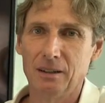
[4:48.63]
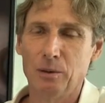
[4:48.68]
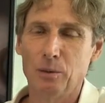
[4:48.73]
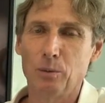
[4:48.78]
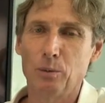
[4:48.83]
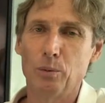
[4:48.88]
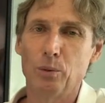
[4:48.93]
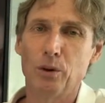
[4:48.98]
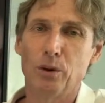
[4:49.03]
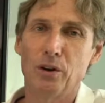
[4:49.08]

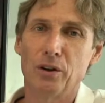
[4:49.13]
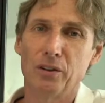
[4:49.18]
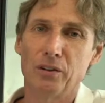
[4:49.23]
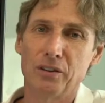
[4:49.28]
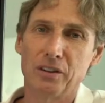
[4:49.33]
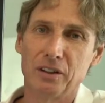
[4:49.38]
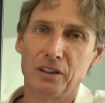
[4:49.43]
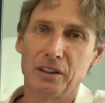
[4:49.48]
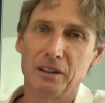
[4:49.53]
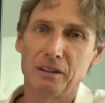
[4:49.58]
where
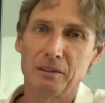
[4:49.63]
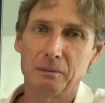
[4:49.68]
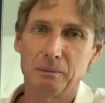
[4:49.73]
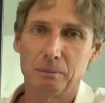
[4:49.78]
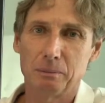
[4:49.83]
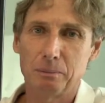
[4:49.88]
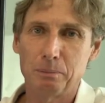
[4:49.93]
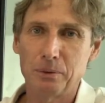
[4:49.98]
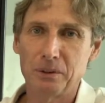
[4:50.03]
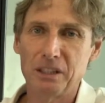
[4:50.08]
the
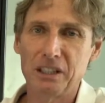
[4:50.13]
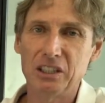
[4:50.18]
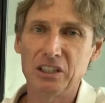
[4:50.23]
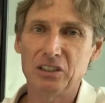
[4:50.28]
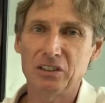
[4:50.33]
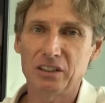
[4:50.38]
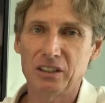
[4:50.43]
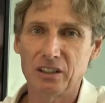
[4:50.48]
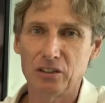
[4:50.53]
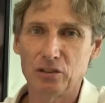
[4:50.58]

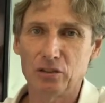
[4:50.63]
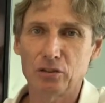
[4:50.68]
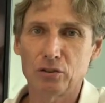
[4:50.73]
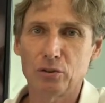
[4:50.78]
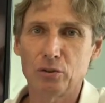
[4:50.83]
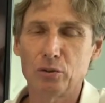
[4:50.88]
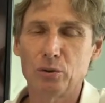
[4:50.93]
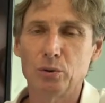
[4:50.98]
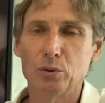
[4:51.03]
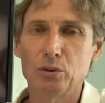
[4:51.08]
bridge is
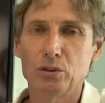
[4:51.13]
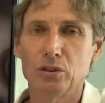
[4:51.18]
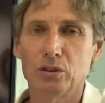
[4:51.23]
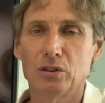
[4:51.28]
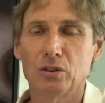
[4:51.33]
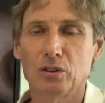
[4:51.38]
screwed